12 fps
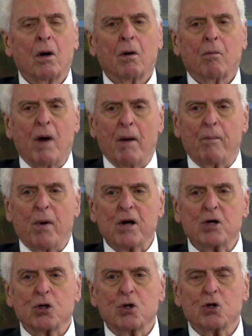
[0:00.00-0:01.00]
my
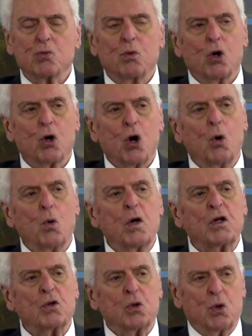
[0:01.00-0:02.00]
presence will go
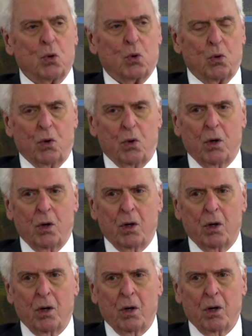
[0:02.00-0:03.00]
with you.
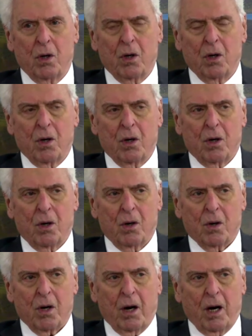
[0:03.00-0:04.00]

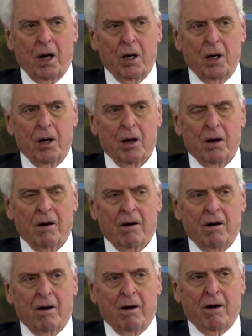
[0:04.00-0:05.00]
Okay?
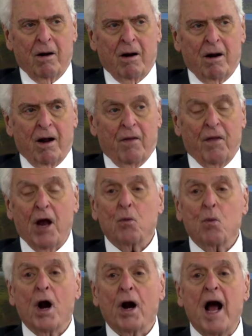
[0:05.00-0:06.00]
And then
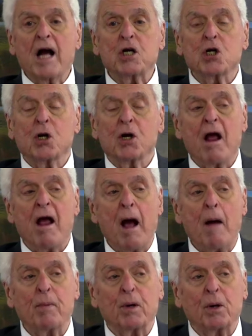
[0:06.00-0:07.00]
what actually
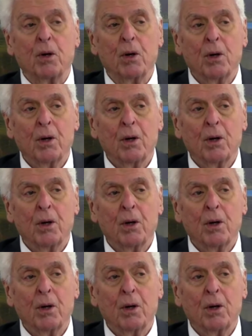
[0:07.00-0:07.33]
happened?